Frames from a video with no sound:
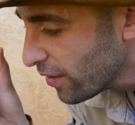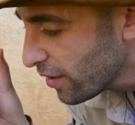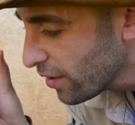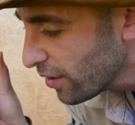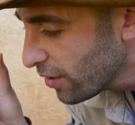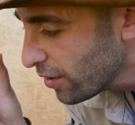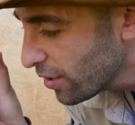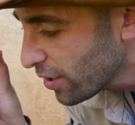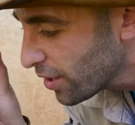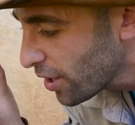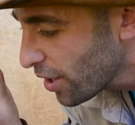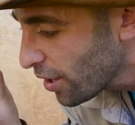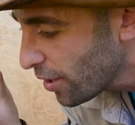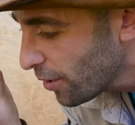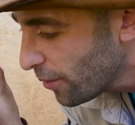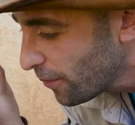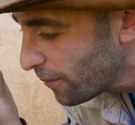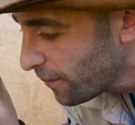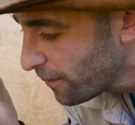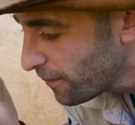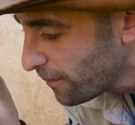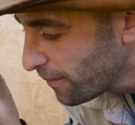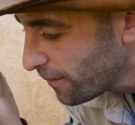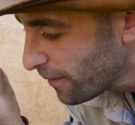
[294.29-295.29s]
There you
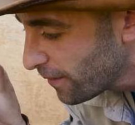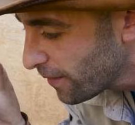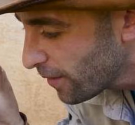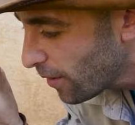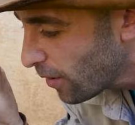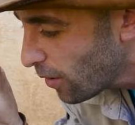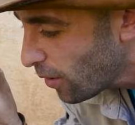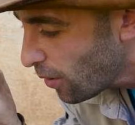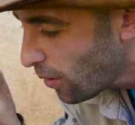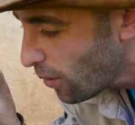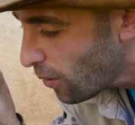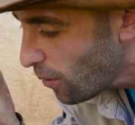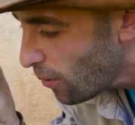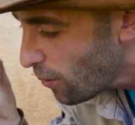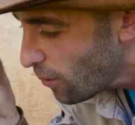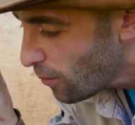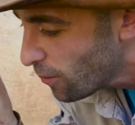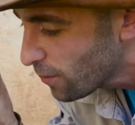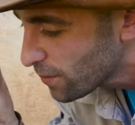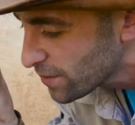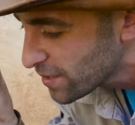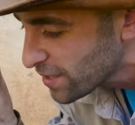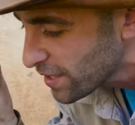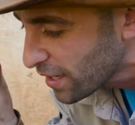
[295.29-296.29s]
go. Oh,
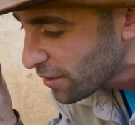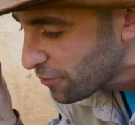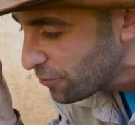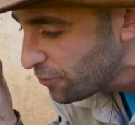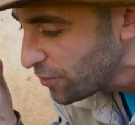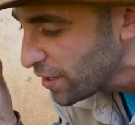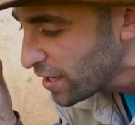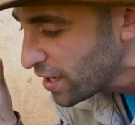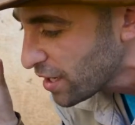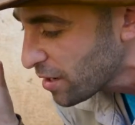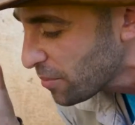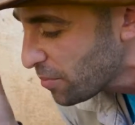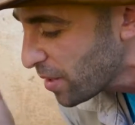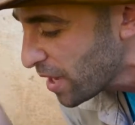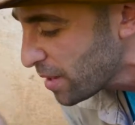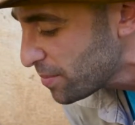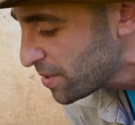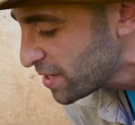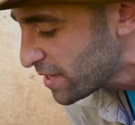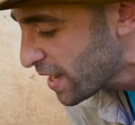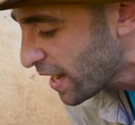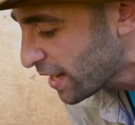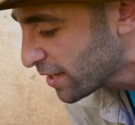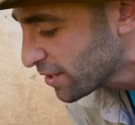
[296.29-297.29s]
it's like feeding a
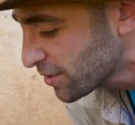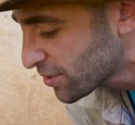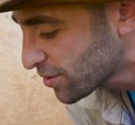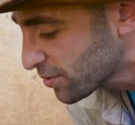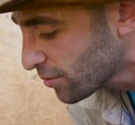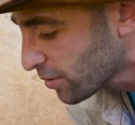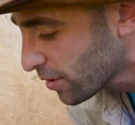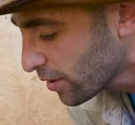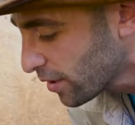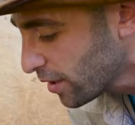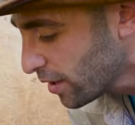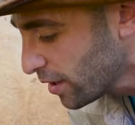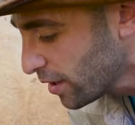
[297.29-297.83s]
baby dinosaur.